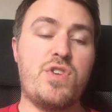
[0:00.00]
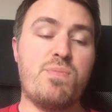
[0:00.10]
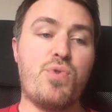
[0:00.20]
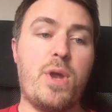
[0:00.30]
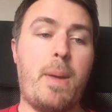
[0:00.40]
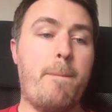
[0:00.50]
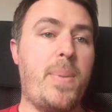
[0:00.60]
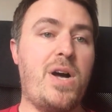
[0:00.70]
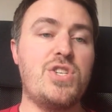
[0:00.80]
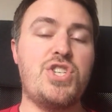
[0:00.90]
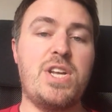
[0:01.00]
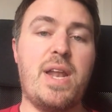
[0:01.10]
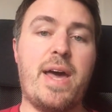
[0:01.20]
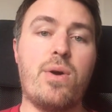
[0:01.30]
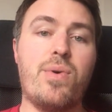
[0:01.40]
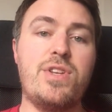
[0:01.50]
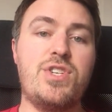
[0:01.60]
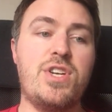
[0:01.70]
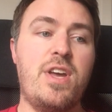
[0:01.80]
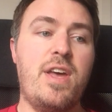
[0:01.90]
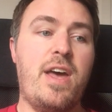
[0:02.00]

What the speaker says: Some pretty punchy language,